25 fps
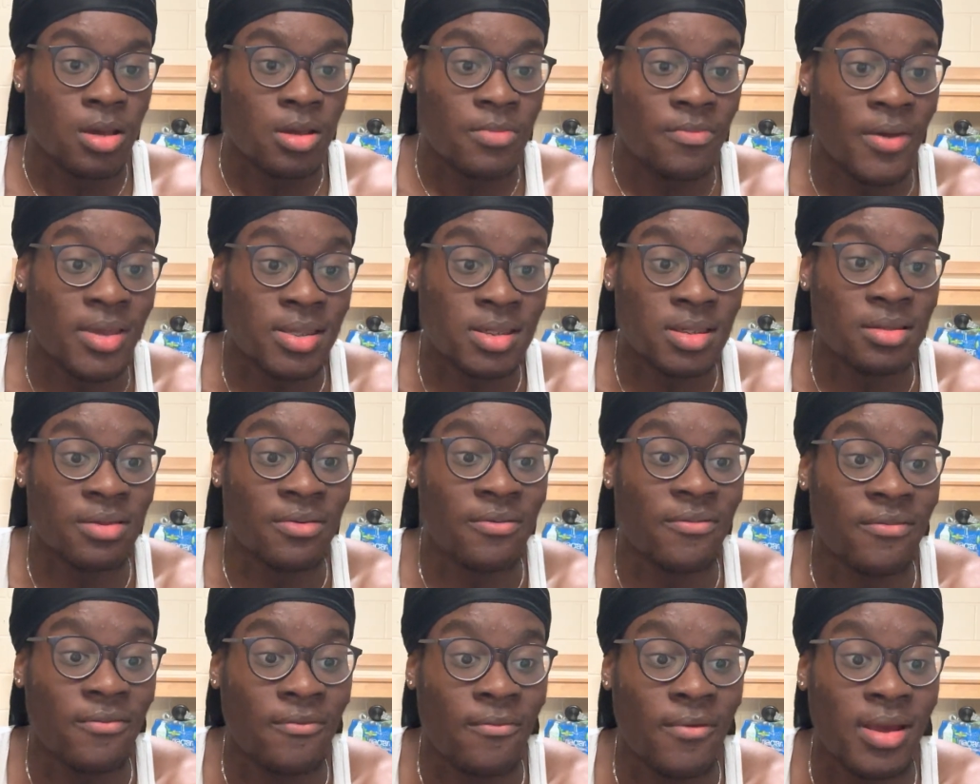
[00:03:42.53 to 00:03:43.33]
based on a
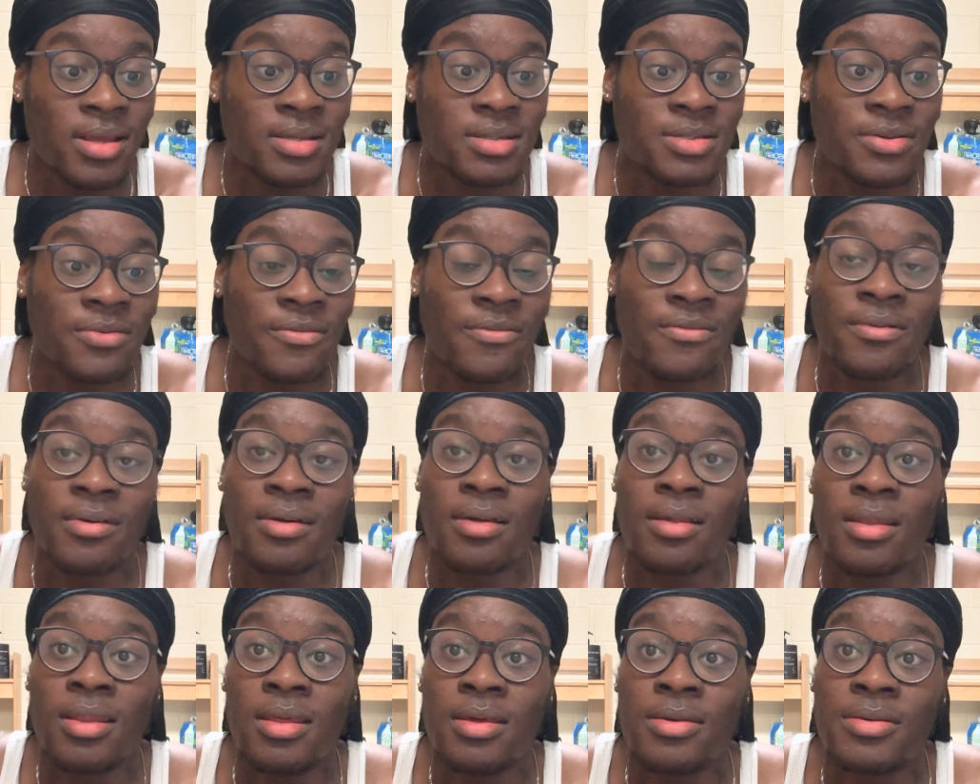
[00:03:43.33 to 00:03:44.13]
range of
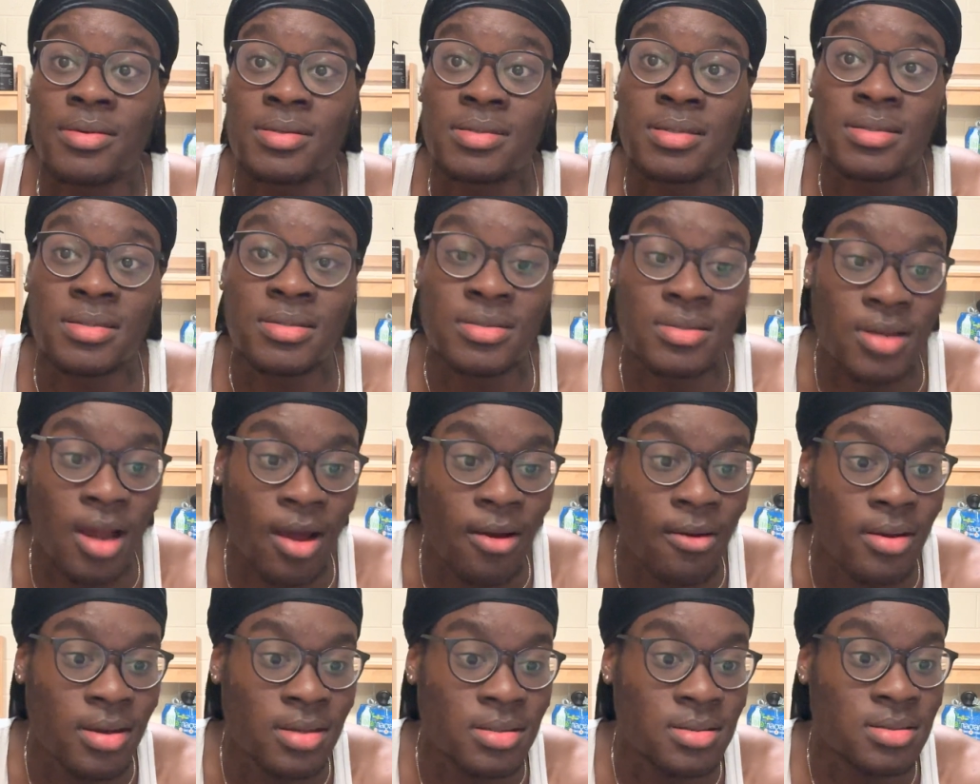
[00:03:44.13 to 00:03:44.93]
literacy
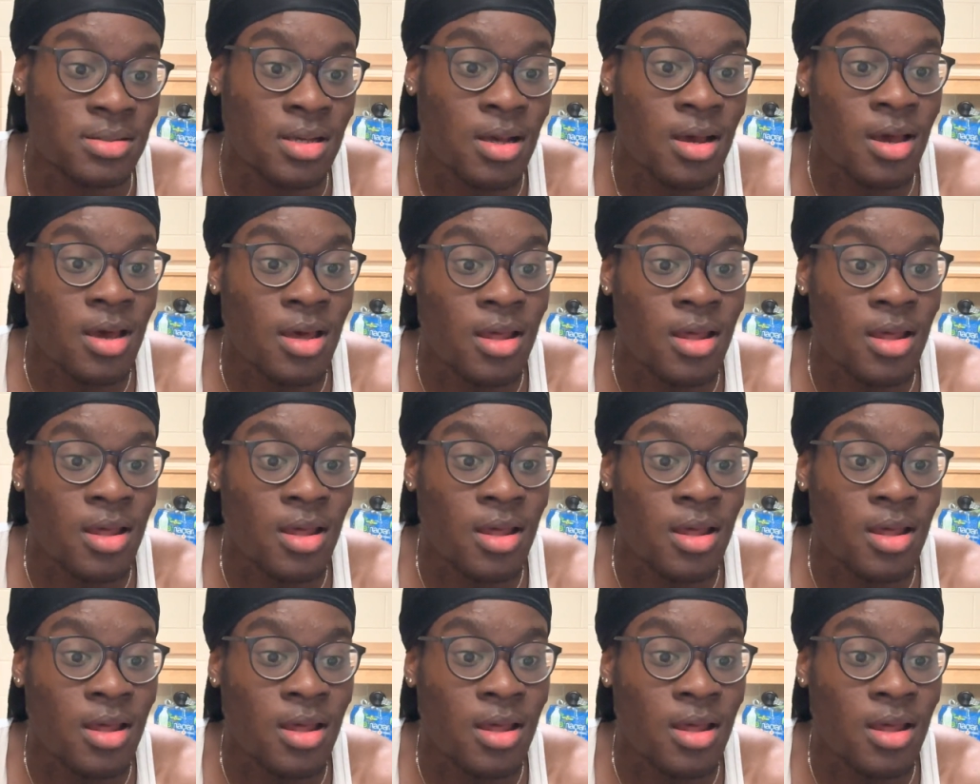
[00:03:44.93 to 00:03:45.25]
genres,